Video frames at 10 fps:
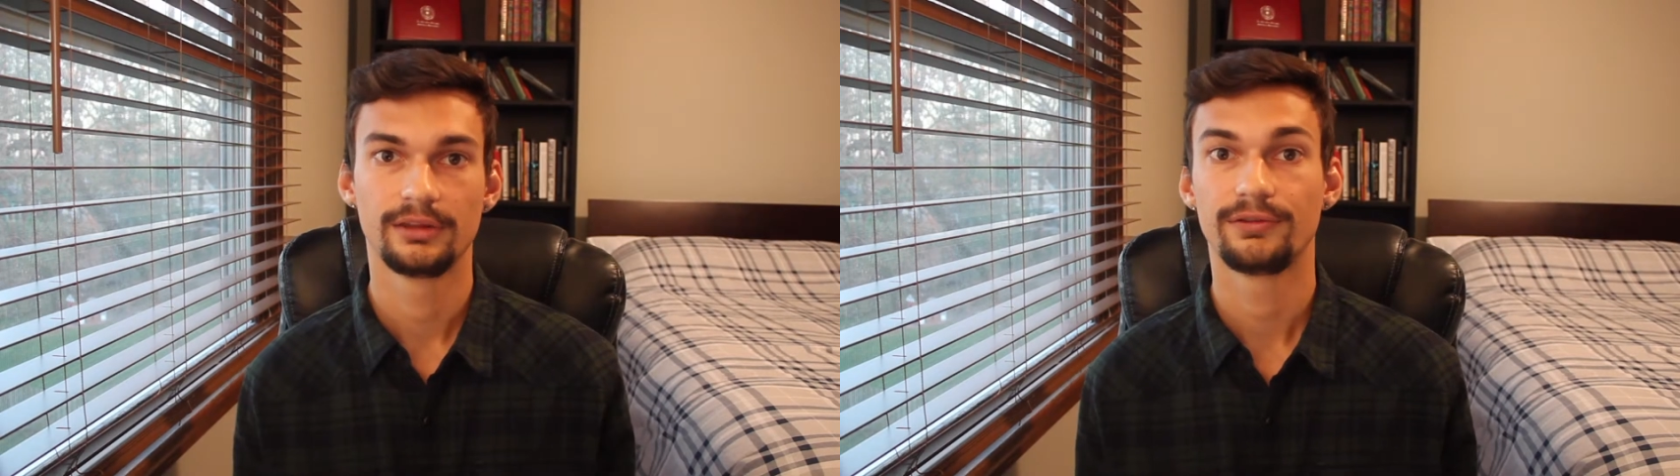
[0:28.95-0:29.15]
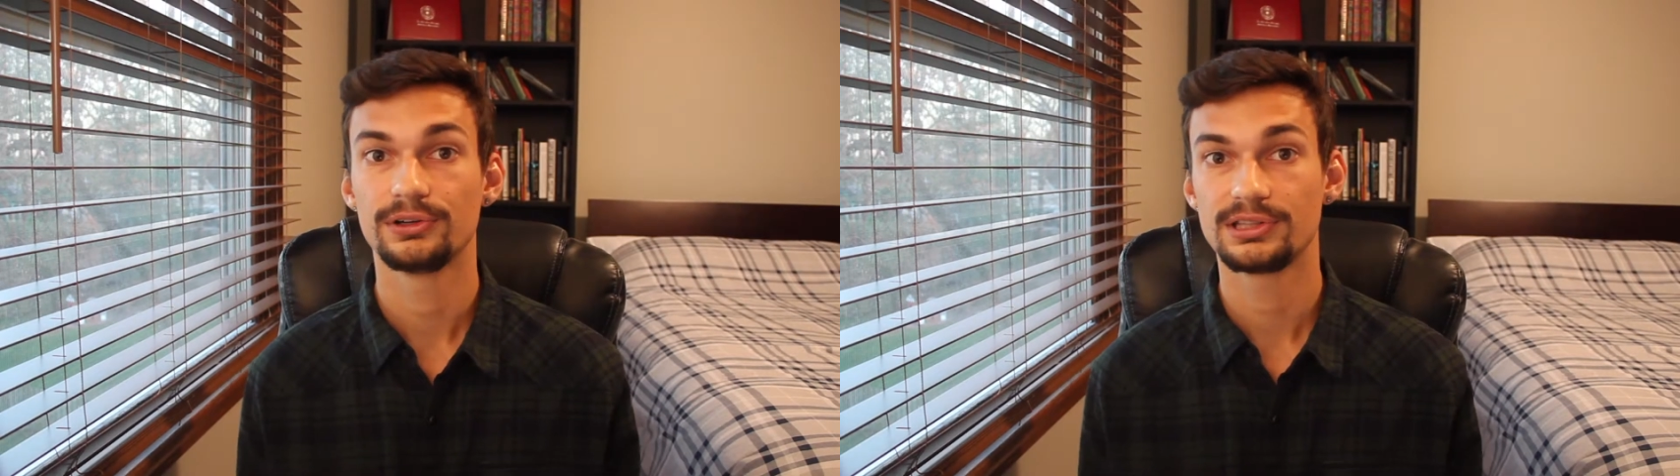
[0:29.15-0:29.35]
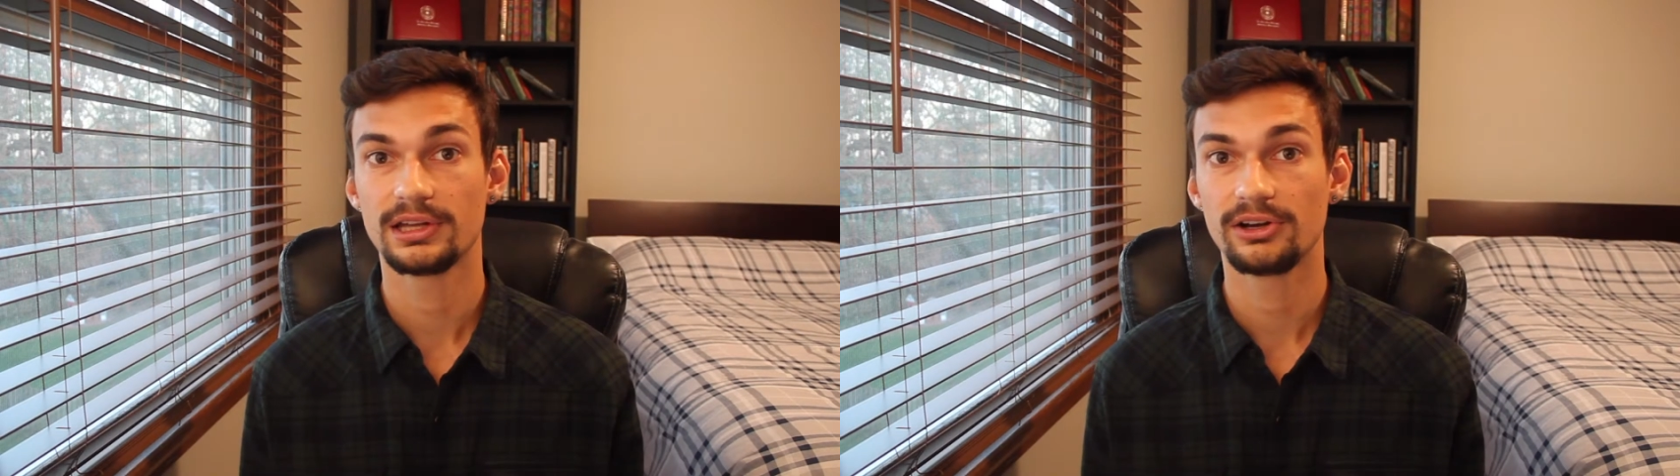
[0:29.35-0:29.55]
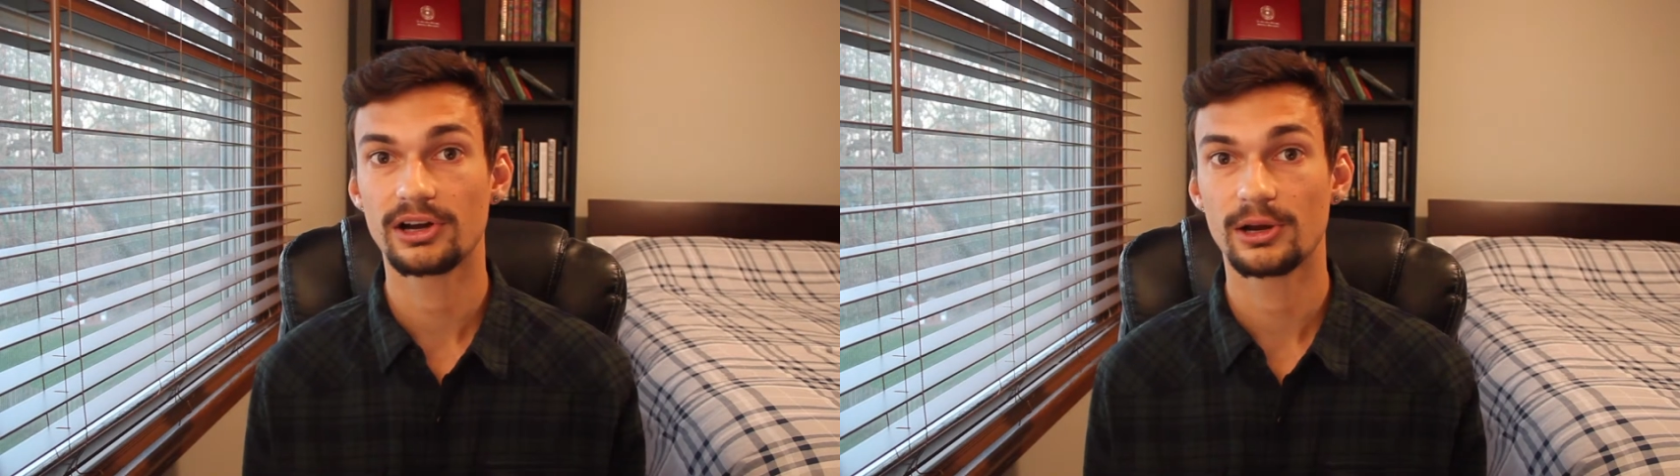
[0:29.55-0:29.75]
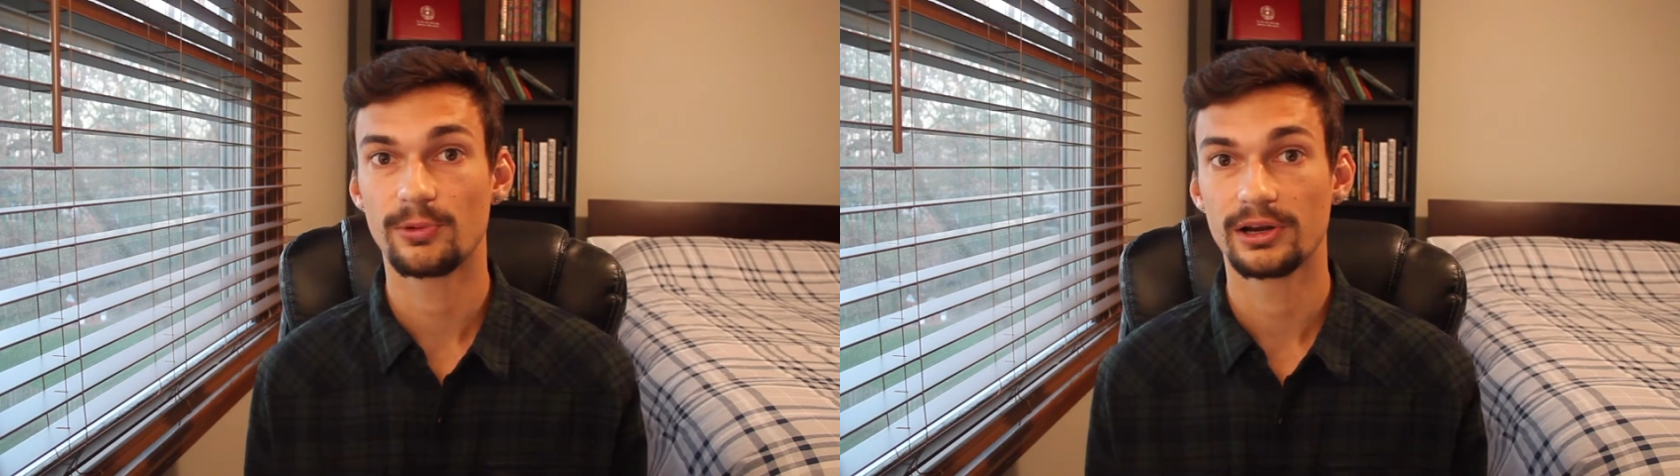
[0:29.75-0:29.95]
The first thing you're
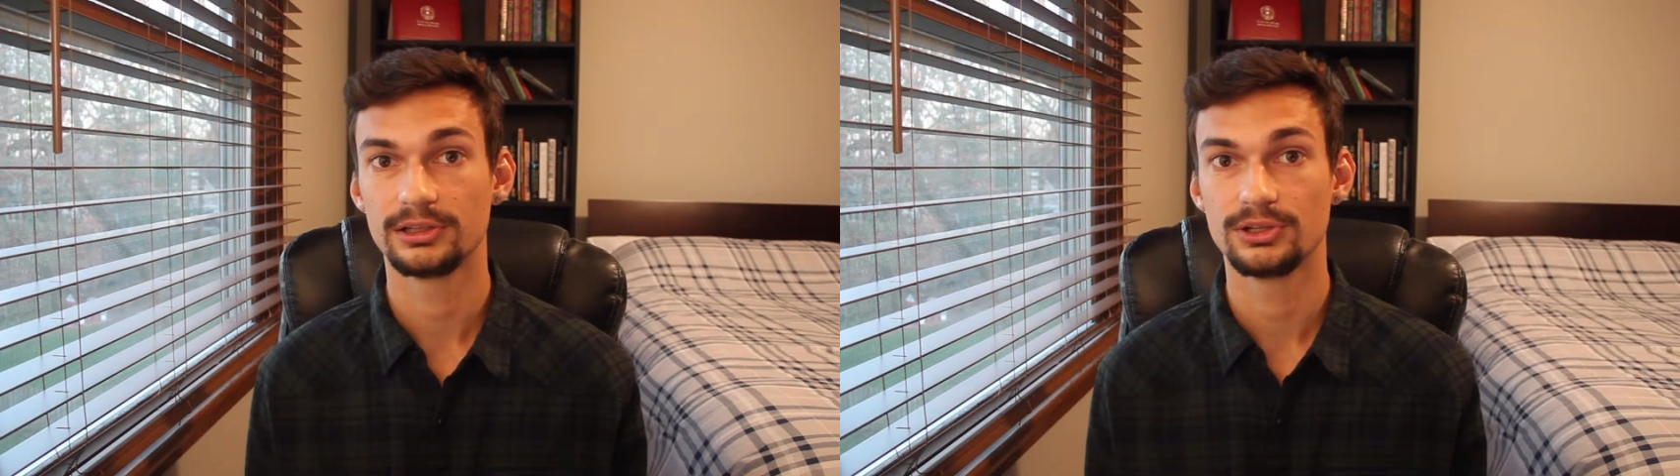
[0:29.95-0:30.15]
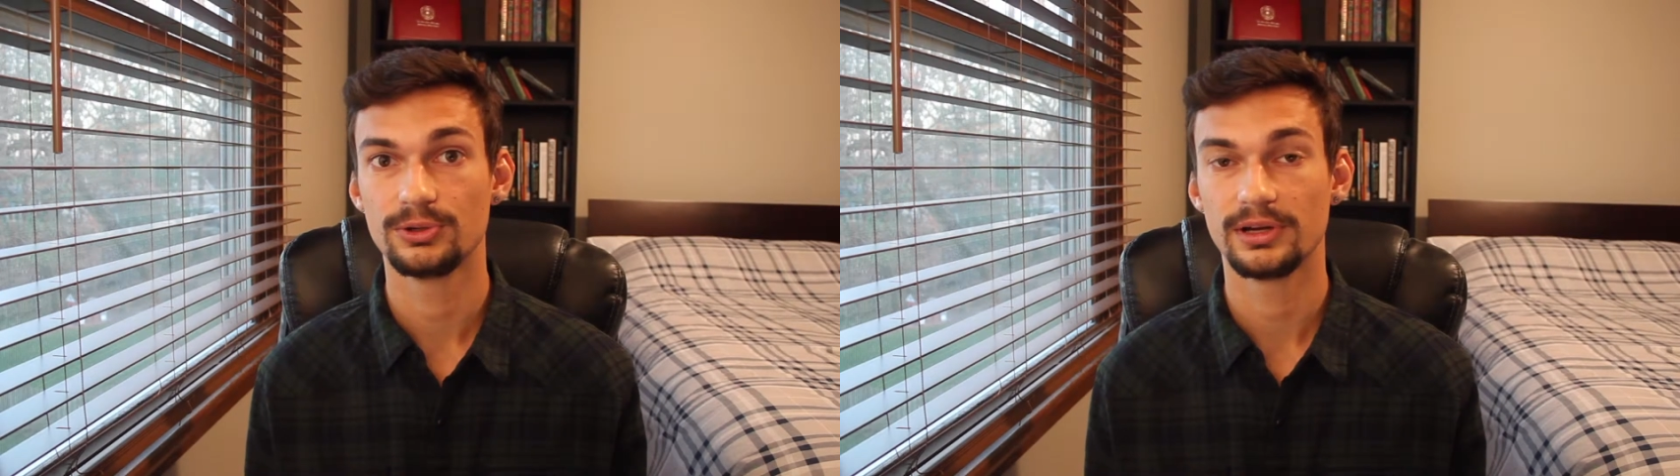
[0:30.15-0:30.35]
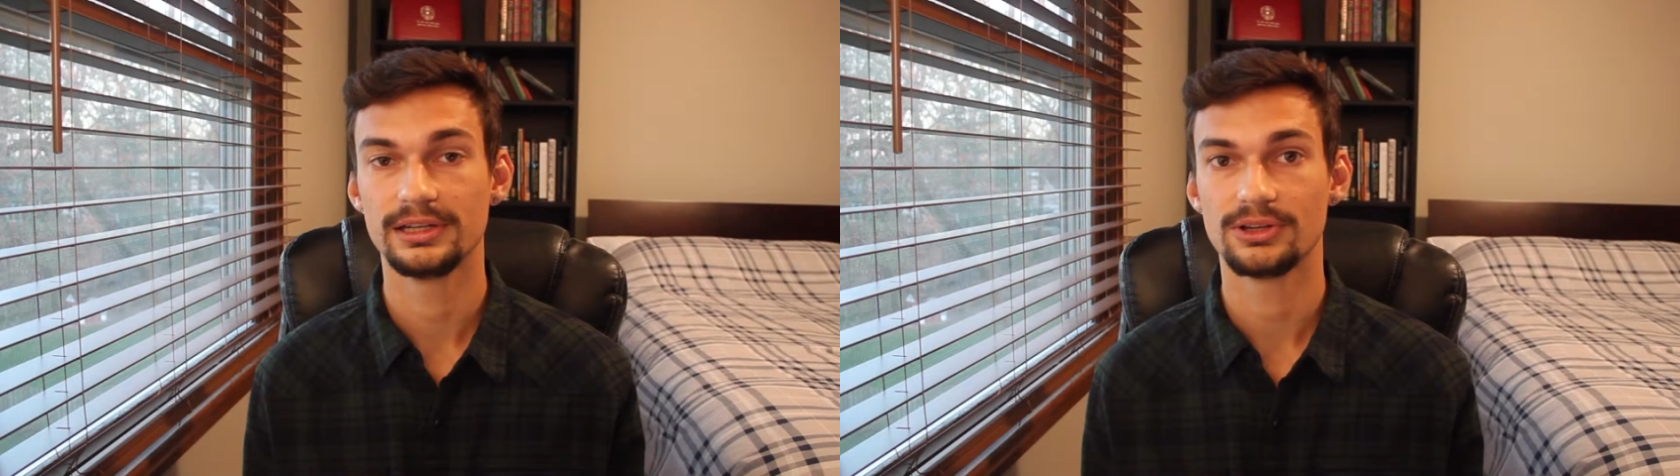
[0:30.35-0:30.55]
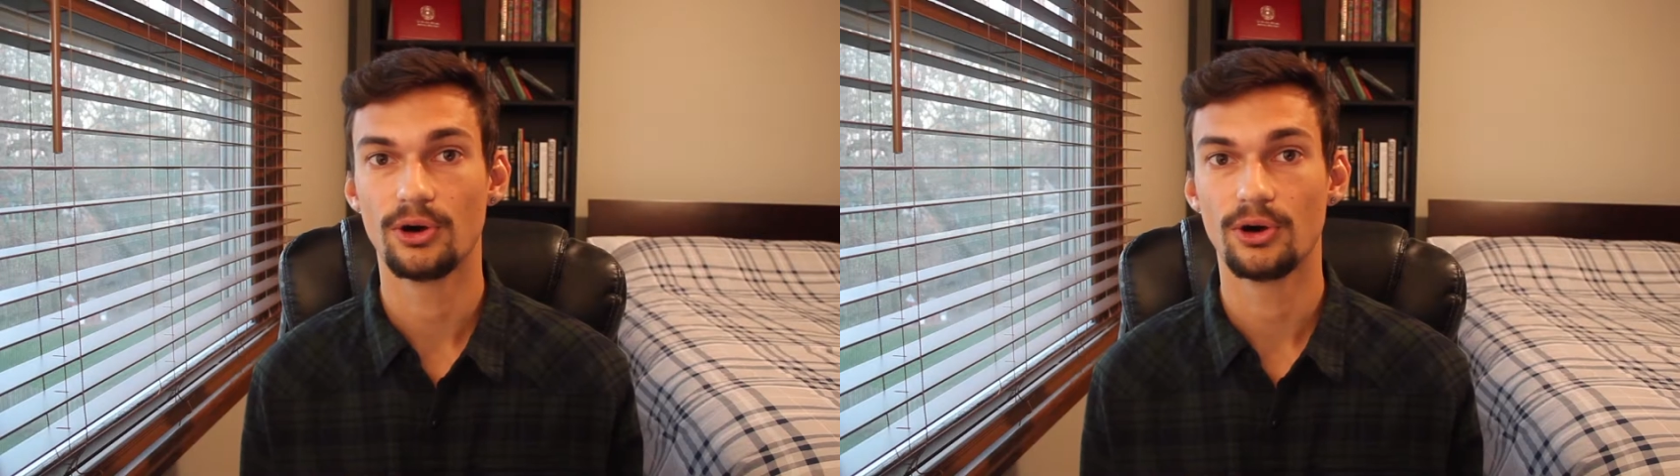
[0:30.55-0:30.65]
going to want to do is